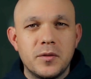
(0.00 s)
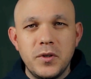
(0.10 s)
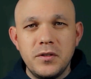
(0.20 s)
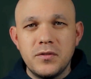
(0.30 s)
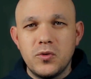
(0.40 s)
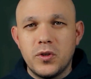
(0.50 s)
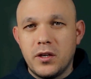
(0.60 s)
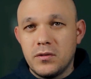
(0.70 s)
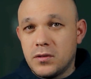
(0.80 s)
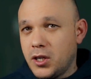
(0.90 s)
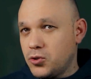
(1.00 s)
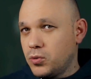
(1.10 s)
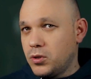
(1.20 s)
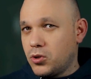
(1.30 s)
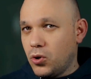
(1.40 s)
means you can
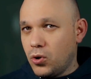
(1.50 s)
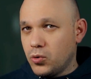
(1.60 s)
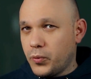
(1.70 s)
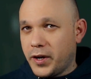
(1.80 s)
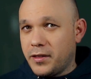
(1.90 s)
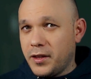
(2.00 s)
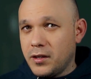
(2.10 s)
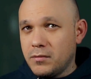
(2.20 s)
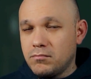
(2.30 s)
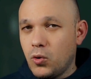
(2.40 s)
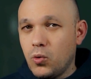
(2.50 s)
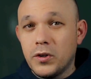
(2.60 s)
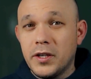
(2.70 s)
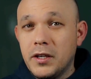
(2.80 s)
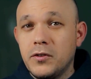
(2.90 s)
schedule a call right then
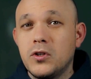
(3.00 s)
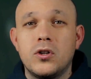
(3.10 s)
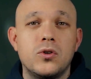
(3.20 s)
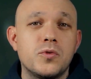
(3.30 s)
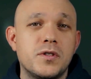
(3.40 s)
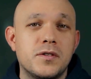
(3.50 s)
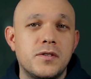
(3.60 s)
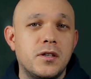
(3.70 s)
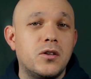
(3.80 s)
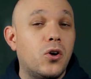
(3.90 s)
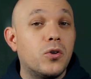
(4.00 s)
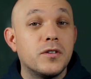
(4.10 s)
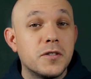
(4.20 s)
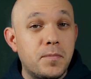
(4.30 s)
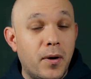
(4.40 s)
or even close the sale
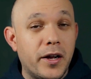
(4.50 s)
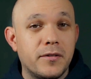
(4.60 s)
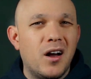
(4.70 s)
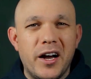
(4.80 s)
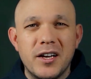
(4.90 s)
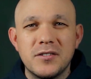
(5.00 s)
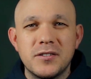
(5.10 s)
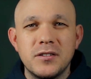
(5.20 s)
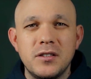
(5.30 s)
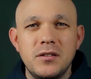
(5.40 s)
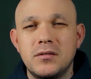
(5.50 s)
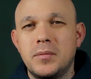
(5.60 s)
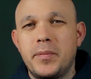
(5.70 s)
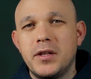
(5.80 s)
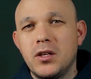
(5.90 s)
on the spot. Honestly,
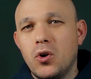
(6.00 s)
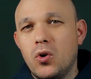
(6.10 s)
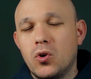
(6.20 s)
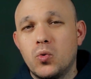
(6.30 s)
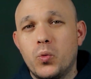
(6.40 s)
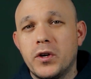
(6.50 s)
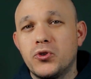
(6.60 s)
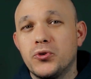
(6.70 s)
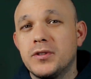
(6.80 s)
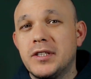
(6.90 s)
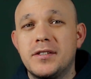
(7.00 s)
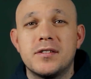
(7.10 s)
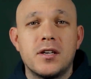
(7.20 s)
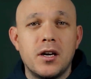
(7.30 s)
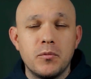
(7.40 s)
depending on where your
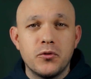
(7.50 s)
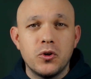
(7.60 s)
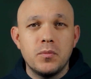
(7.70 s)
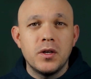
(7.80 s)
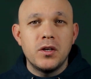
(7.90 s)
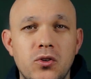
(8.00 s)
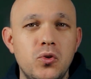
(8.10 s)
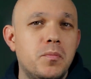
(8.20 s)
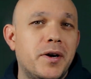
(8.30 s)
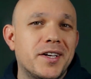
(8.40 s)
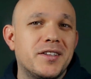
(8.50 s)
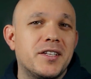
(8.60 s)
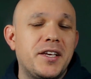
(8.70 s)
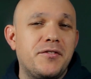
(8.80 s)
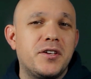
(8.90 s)
leads come from, you might
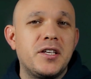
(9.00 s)
not even